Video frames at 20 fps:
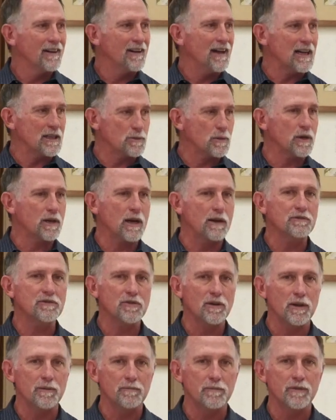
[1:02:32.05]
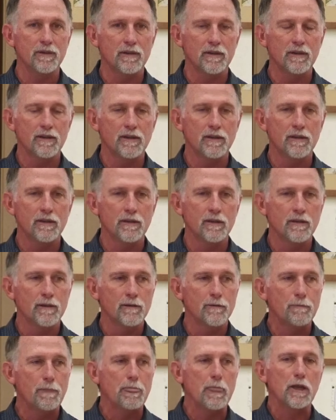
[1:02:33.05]
That's where it comes from.
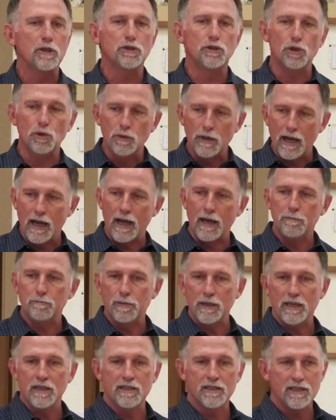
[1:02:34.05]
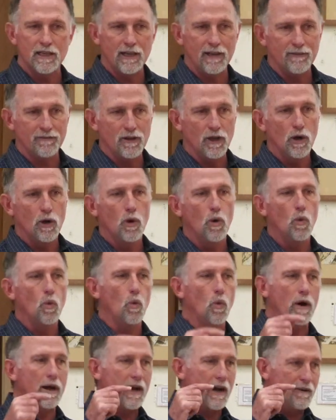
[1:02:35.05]
Do not be deceived.
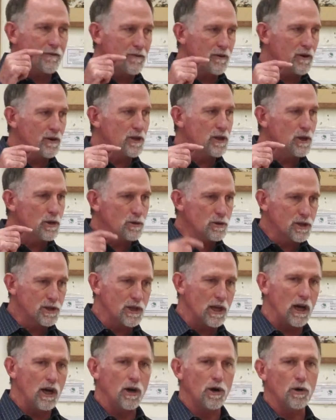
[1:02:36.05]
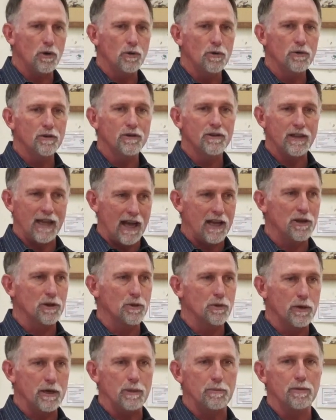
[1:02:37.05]
Whatever you sow, that
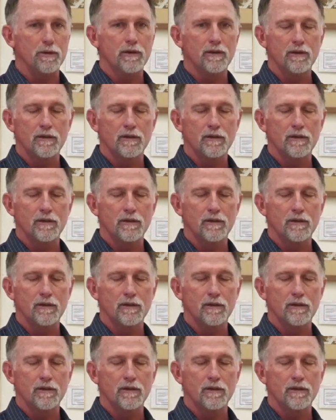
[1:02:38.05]
you'll reap.